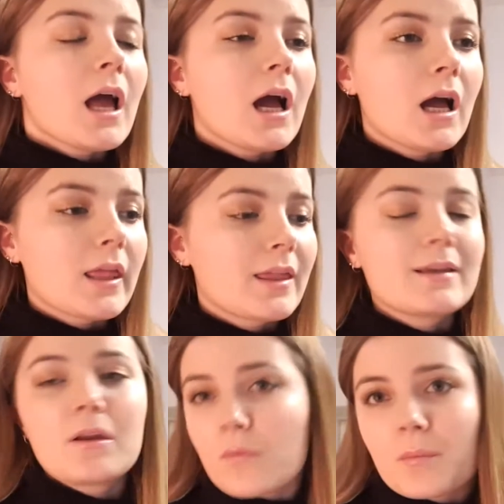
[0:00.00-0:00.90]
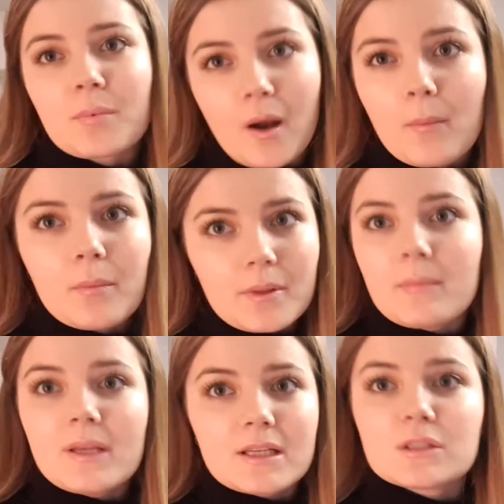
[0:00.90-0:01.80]
then it would probably
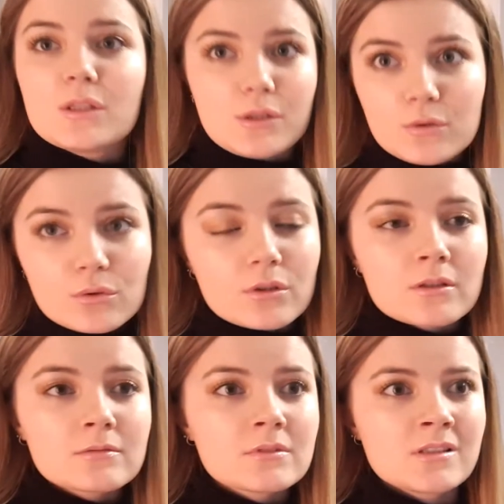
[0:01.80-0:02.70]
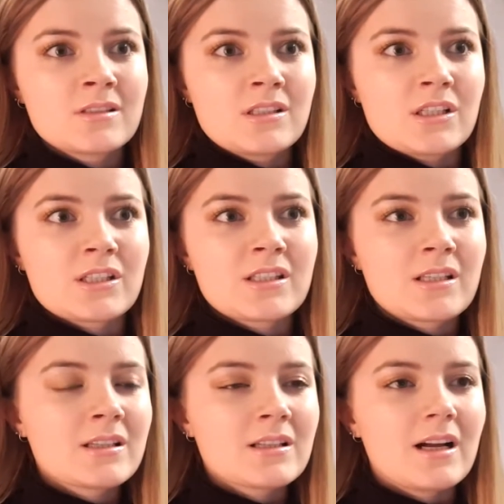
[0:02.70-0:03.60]
be a 2, just
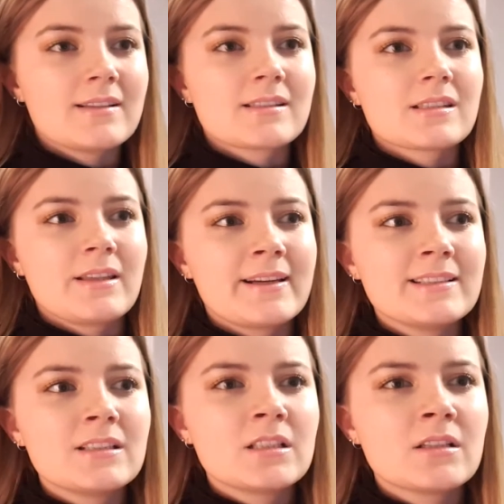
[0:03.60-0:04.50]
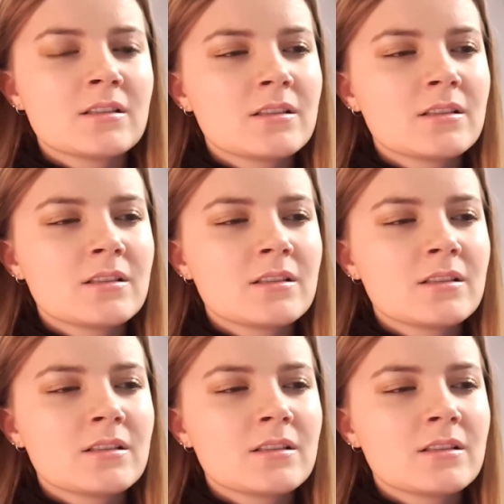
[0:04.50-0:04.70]
a slight